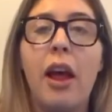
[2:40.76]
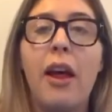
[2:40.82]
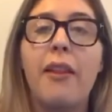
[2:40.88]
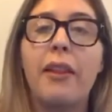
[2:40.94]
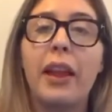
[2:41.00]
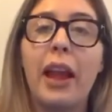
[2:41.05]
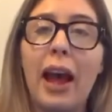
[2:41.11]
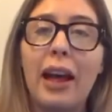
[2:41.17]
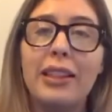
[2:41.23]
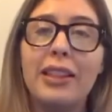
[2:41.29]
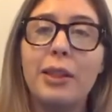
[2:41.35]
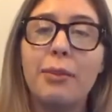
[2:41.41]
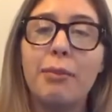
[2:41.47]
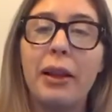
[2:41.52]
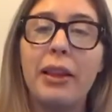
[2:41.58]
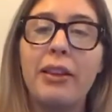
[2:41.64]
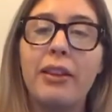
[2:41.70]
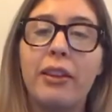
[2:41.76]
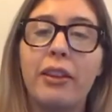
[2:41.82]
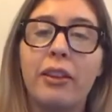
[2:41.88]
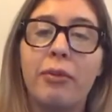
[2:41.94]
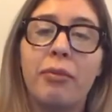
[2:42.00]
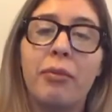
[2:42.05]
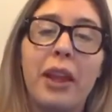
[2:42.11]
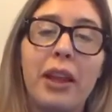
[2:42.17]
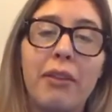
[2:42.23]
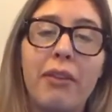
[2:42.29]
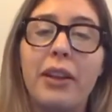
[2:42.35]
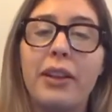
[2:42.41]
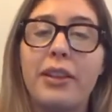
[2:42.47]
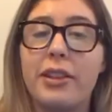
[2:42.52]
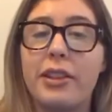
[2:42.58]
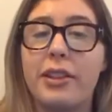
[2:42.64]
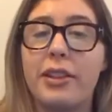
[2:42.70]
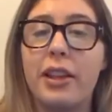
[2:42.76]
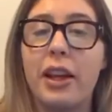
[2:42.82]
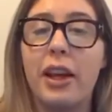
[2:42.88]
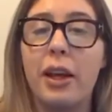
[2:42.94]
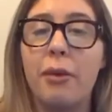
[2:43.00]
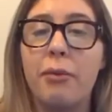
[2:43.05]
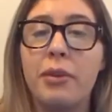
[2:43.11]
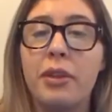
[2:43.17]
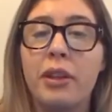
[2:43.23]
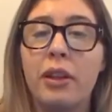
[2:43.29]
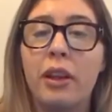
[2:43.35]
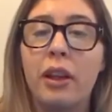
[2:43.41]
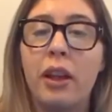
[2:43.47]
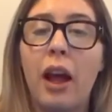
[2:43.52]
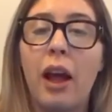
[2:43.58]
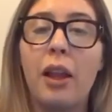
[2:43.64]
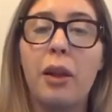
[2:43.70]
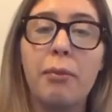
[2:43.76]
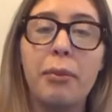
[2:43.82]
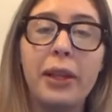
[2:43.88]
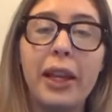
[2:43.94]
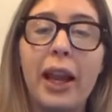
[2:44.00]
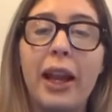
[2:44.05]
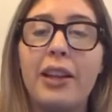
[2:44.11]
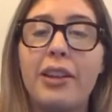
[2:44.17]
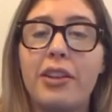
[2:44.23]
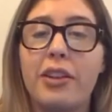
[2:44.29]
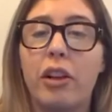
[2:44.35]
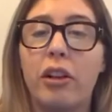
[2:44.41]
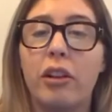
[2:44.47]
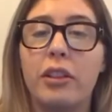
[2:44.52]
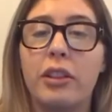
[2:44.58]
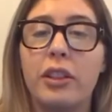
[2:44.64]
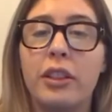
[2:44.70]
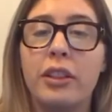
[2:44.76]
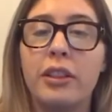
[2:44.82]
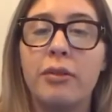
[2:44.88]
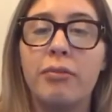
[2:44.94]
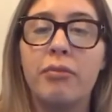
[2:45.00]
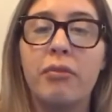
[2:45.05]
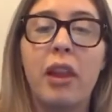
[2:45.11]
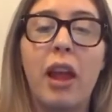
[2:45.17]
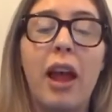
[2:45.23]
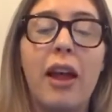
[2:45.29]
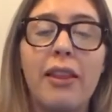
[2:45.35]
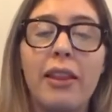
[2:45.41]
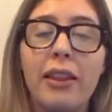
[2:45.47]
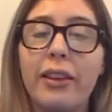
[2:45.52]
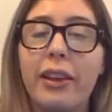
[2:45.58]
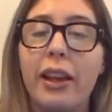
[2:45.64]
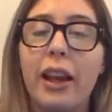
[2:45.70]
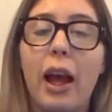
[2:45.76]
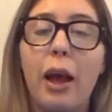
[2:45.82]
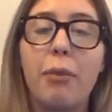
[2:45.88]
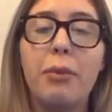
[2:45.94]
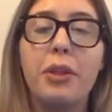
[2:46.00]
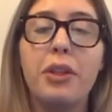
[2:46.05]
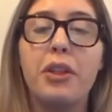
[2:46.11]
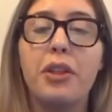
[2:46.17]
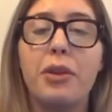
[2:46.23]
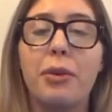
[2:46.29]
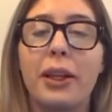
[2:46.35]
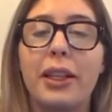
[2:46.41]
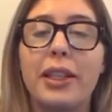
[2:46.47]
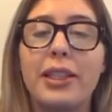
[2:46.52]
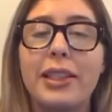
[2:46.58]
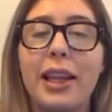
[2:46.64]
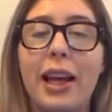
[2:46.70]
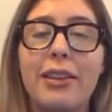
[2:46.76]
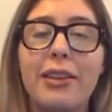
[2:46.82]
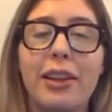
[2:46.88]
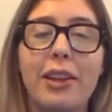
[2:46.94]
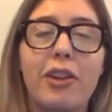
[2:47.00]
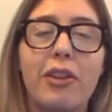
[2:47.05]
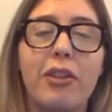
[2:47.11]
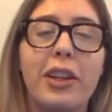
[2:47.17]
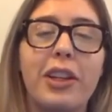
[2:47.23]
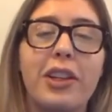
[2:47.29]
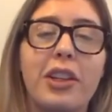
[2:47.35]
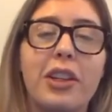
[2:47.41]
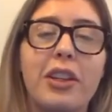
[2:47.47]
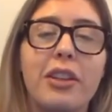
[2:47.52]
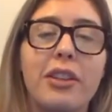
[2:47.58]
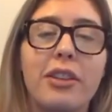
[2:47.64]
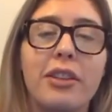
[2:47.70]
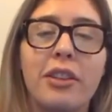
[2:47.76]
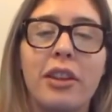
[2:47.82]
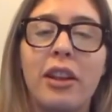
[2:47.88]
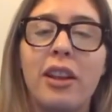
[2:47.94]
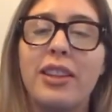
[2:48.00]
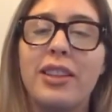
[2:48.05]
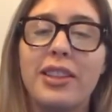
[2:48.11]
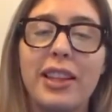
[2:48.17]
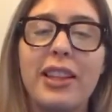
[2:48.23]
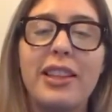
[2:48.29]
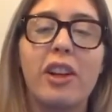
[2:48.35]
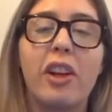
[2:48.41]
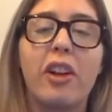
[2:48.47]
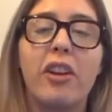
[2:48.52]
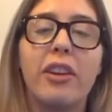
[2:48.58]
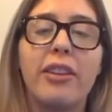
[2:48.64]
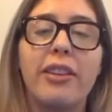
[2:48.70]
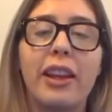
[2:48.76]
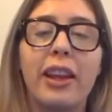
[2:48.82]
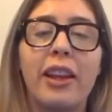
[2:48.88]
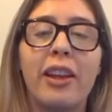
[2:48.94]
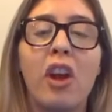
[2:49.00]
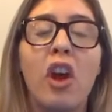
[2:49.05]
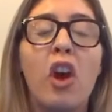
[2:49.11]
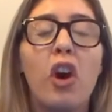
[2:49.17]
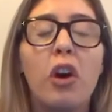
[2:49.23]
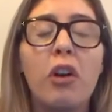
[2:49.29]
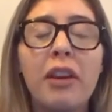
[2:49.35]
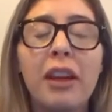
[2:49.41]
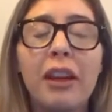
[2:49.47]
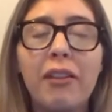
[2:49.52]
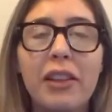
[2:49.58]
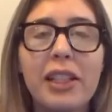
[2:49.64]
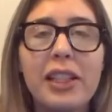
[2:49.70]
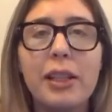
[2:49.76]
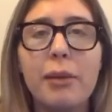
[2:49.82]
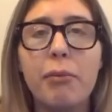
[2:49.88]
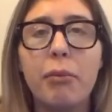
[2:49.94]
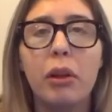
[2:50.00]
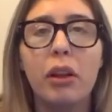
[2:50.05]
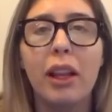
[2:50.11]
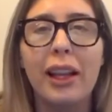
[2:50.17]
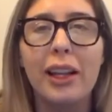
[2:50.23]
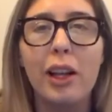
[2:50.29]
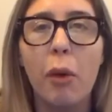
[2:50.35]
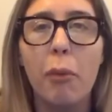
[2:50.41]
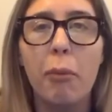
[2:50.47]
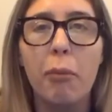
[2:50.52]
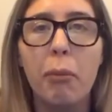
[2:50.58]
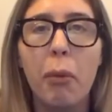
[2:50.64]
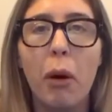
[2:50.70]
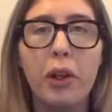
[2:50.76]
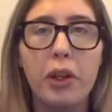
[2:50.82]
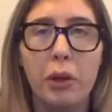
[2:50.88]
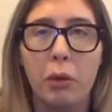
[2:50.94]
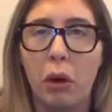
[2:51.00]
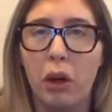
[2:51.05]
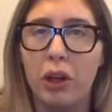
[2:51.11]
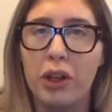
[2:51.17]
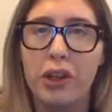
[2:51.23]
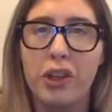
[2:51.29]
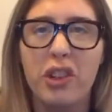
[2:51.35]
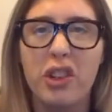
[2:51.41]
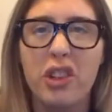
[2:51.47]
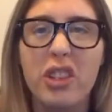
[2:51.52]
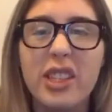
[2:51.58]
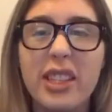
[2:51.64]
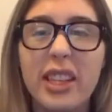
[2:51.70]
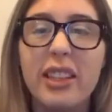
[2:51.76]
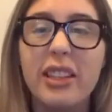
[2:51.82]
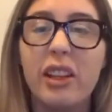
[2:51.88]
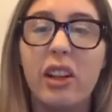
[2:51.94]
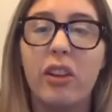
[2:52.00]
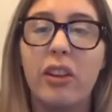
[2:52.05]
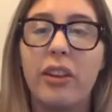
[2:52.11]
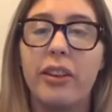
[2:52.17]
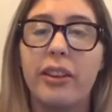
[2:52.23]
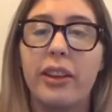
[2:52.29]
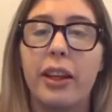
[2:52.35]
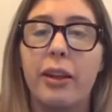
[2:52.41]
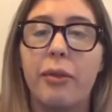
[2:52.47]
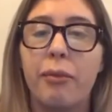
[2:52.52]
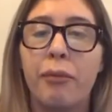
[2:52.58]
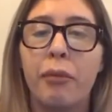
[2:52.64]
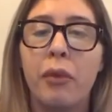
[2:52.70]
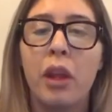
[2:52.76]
The acid mantle, if it is disturbed and the pH is altered, and this can happen due to excess excretions sitting on the skin, or even simple like our body wash just sitting on the skin,